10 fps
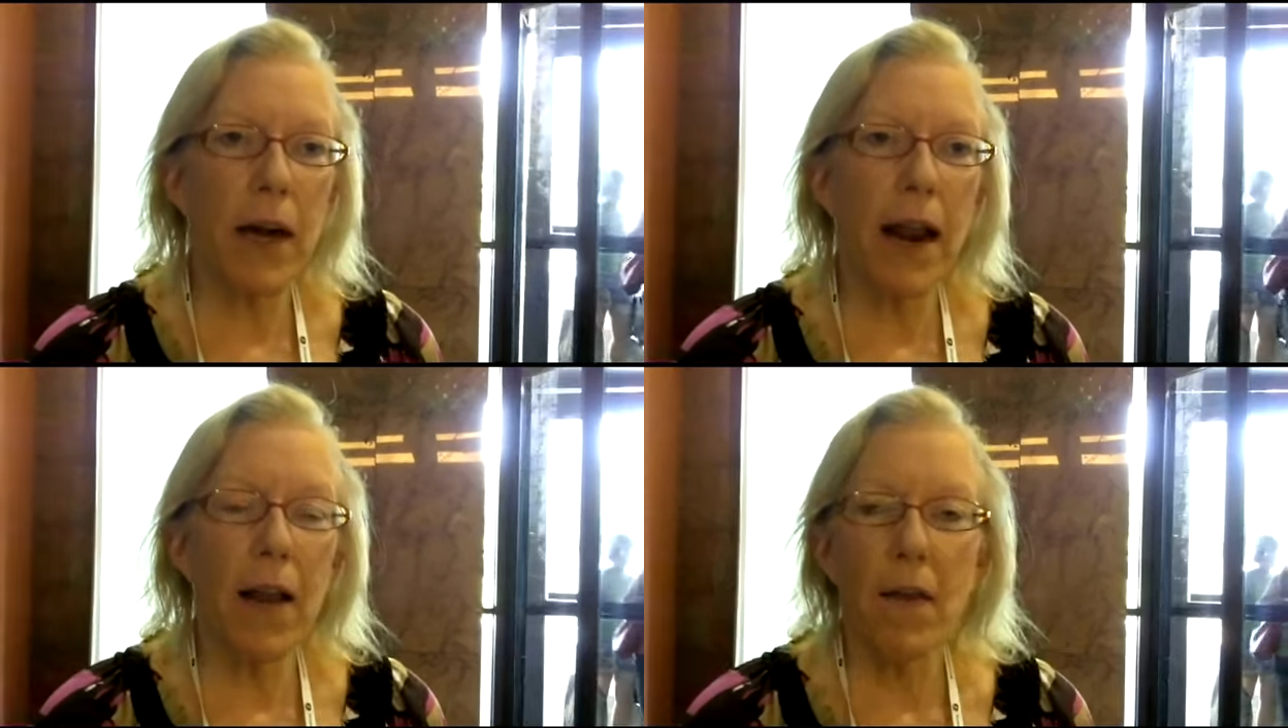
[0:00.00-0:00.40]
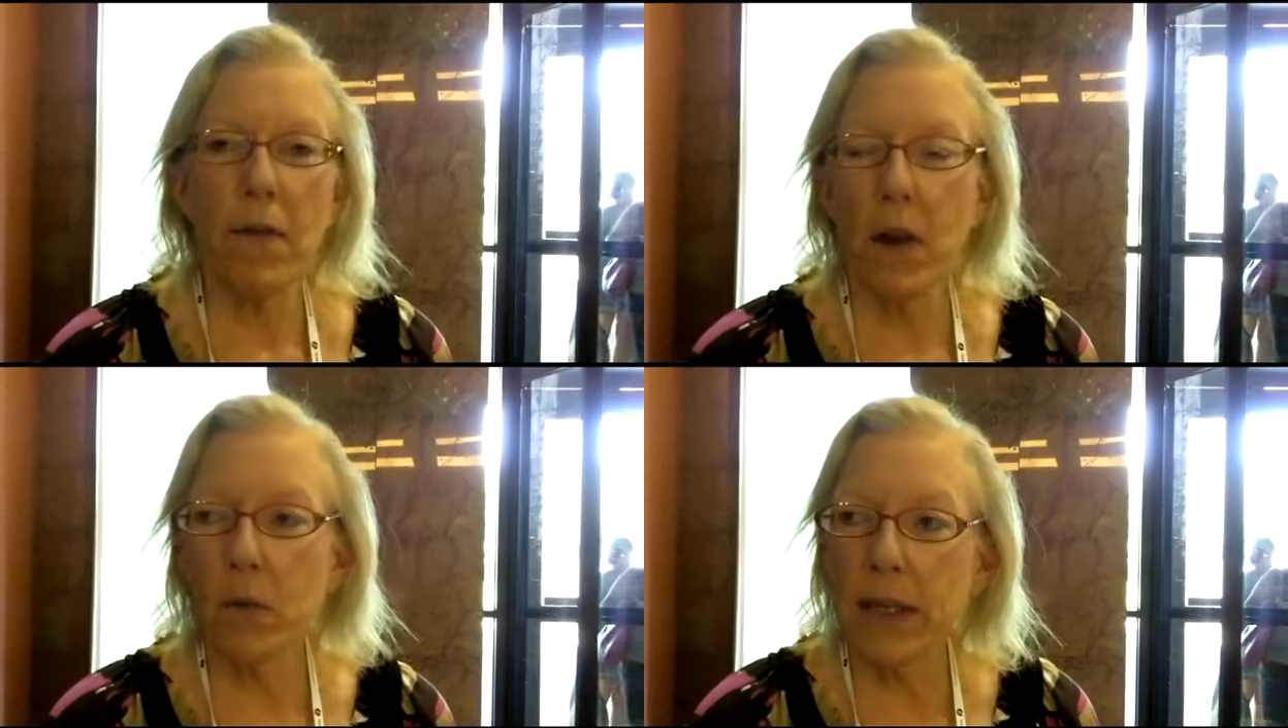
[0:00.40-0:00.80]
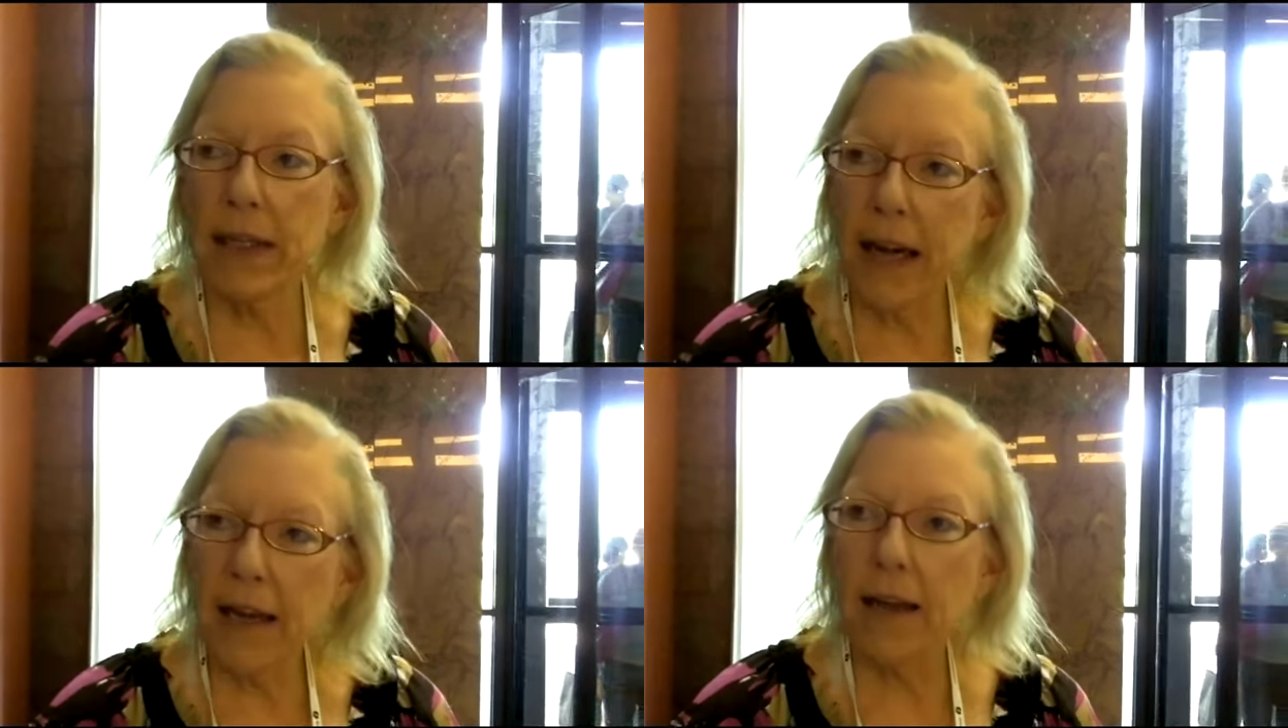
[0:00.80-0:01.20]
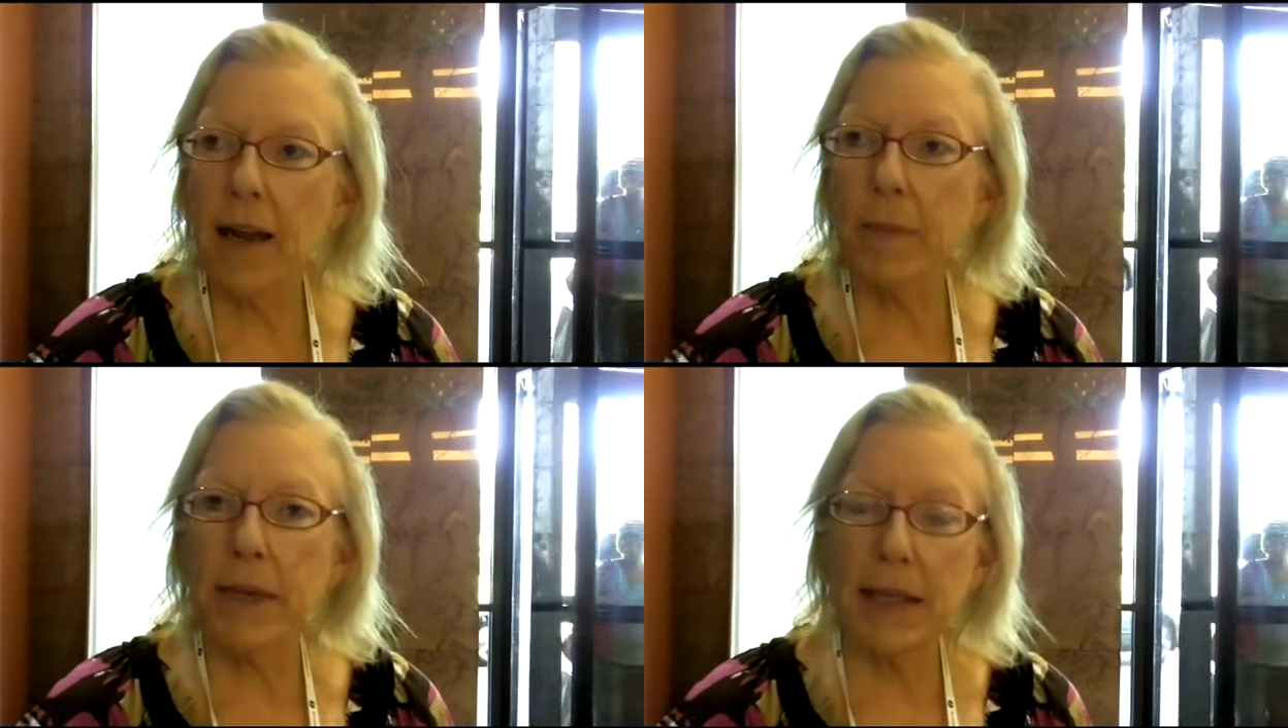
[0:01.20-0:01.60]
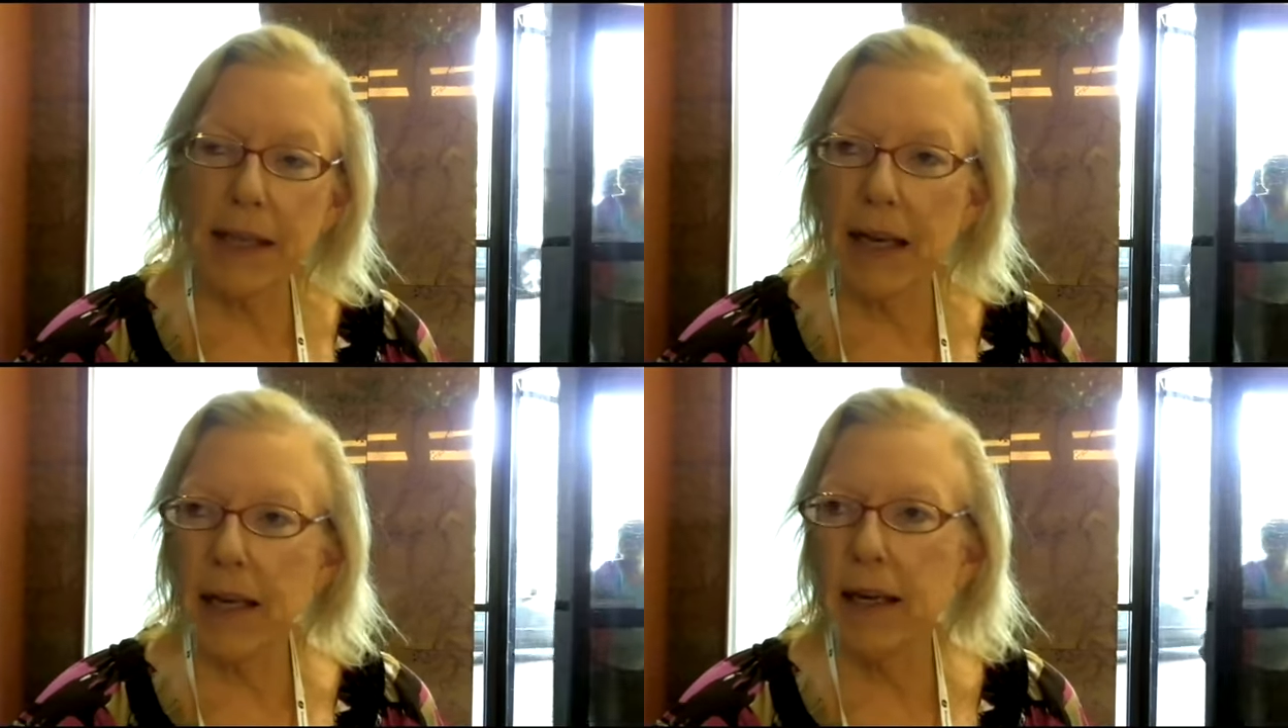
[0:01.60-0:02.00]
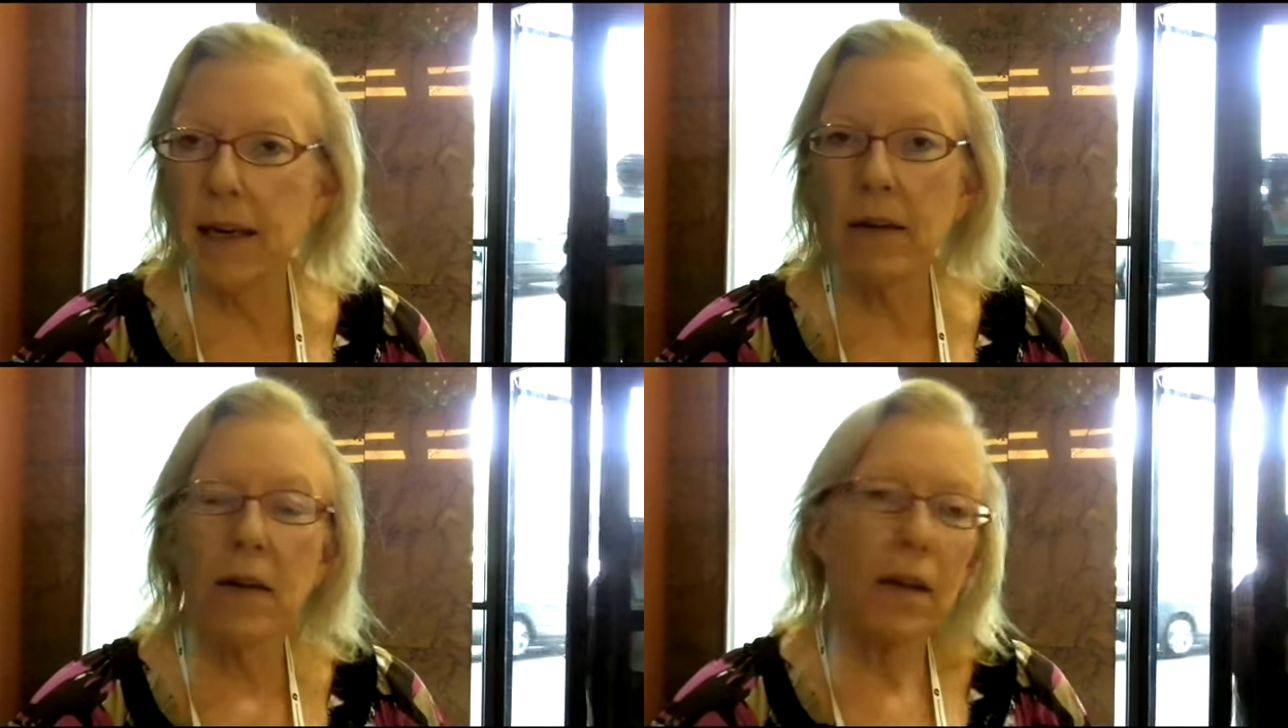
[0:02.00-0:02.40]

We have we stand up and sing